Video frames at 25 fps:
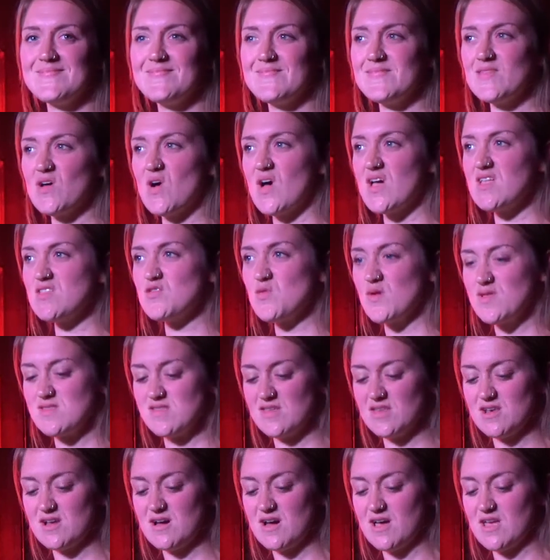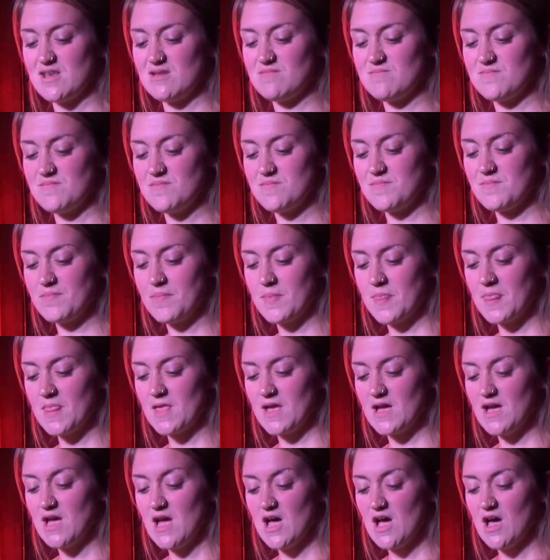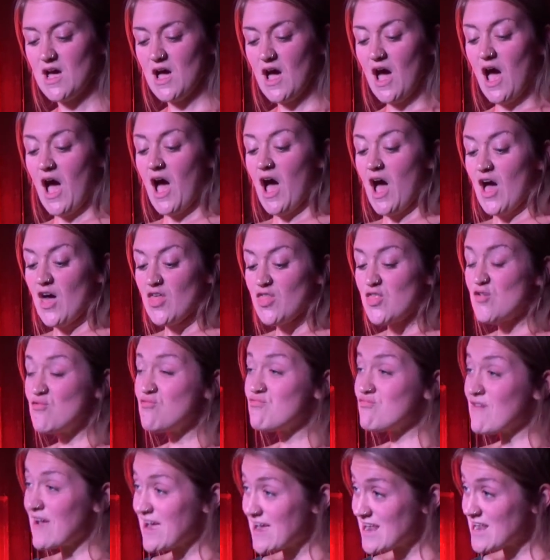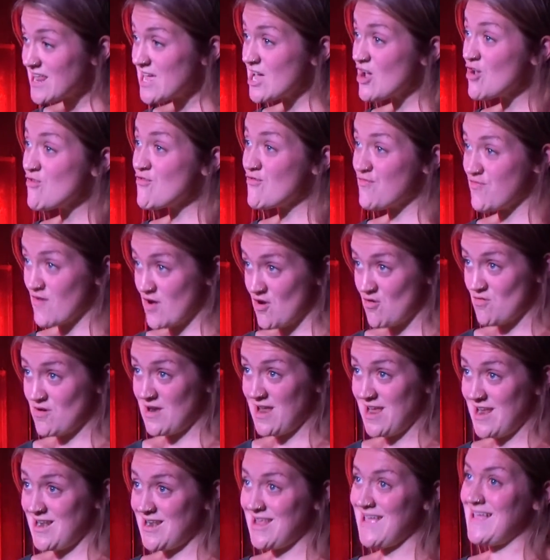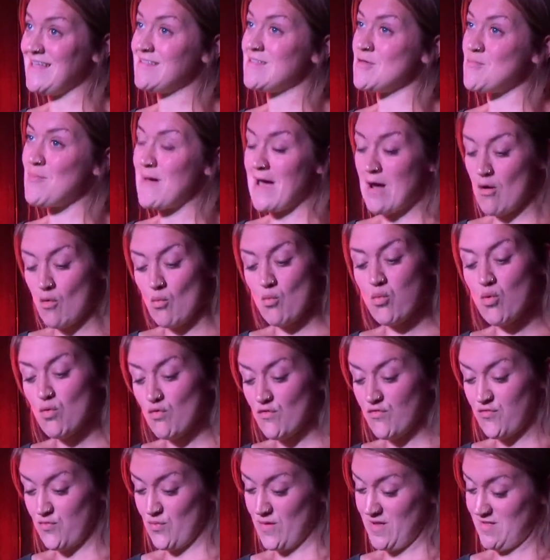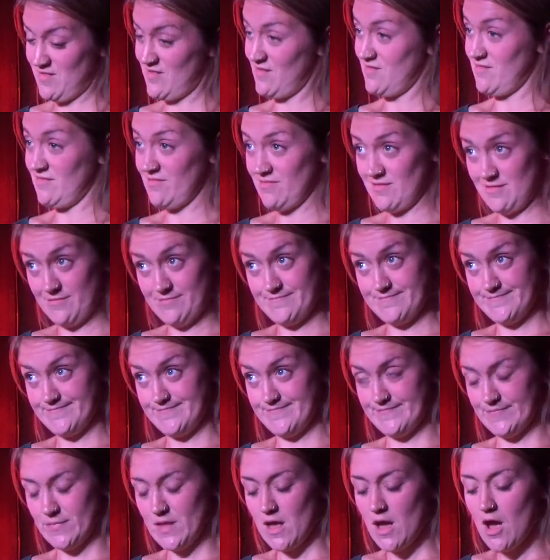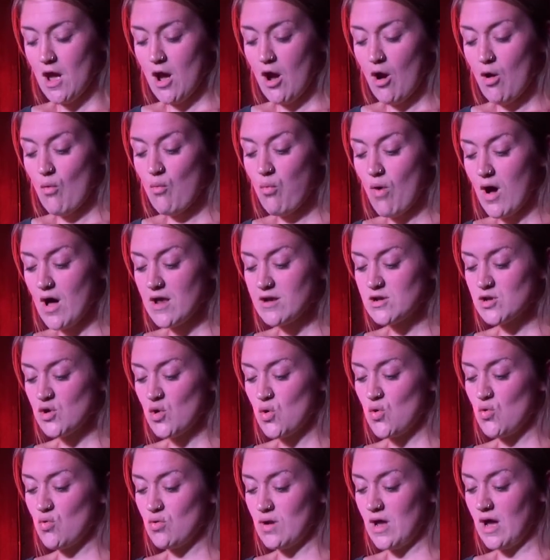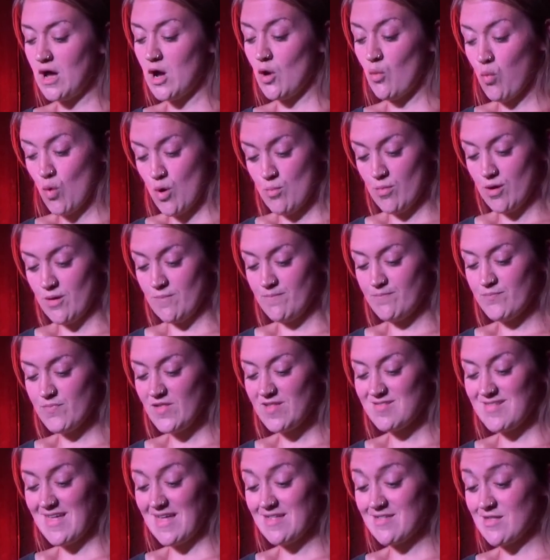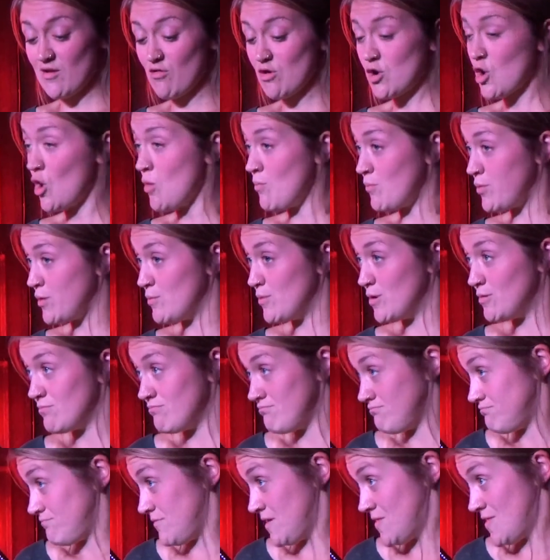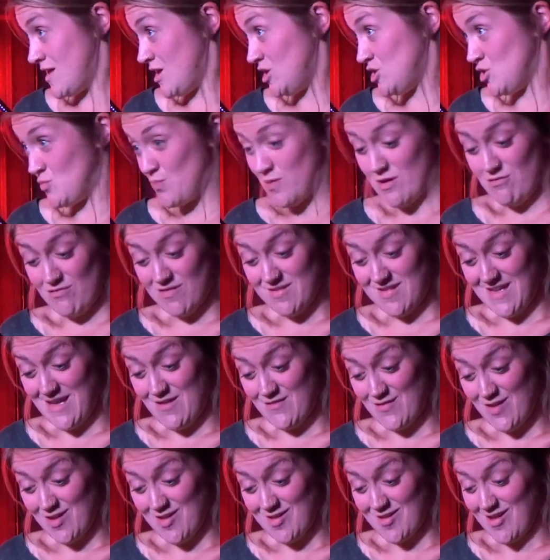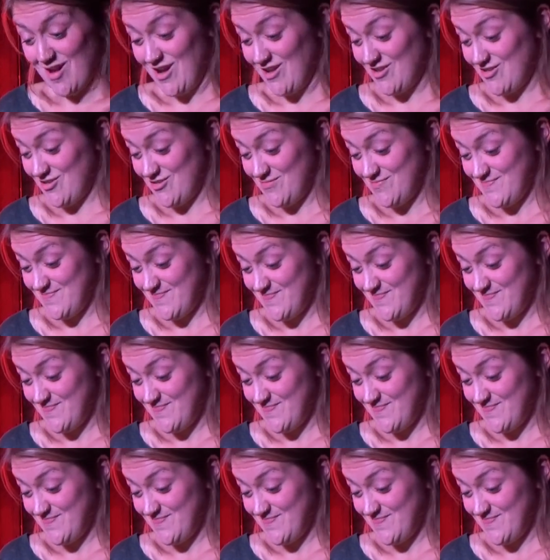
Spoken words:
9:29. The radio phone-in is about wolf whistles. One caller, a woman, says they're a compliment and they should be received as such.